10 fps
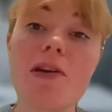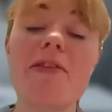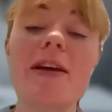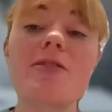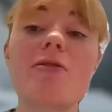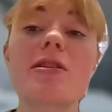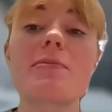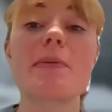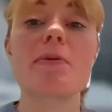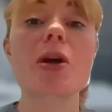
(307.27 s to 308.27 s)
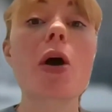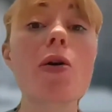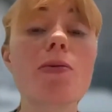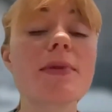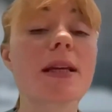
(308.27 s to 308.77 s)
face threat to people's
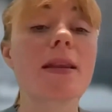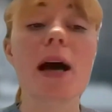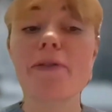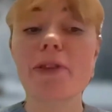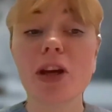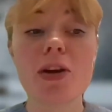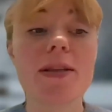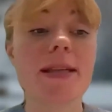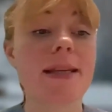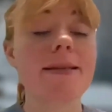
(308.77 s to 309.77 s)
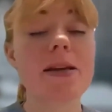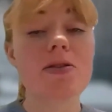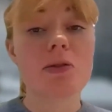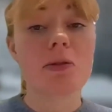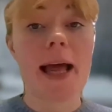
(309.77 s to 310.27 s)
homes and livelihoods,
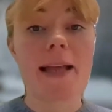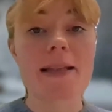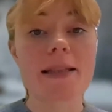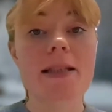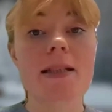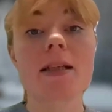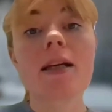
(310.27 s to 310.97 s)
ancestral lands.